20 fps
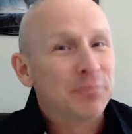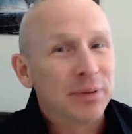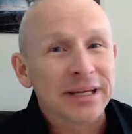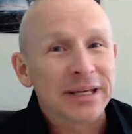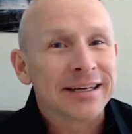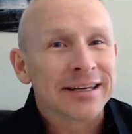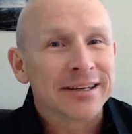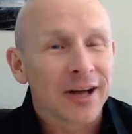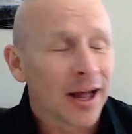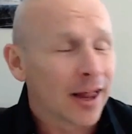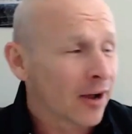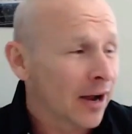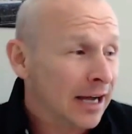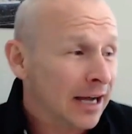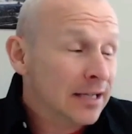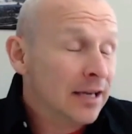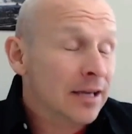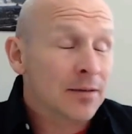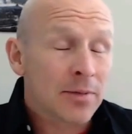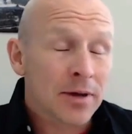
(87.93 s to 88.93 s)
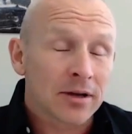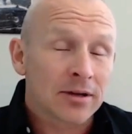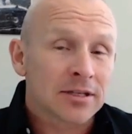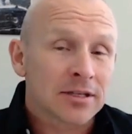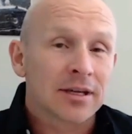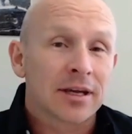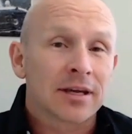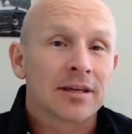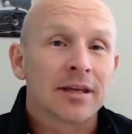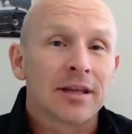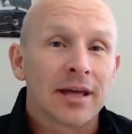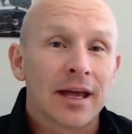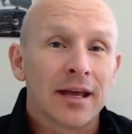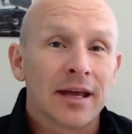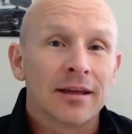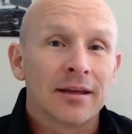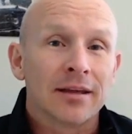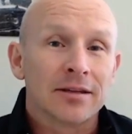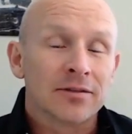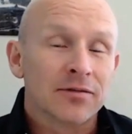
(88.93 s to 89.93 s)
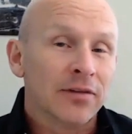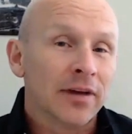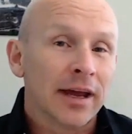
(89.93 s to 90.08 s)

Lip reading: $1 billion idea, you better stick to the end of this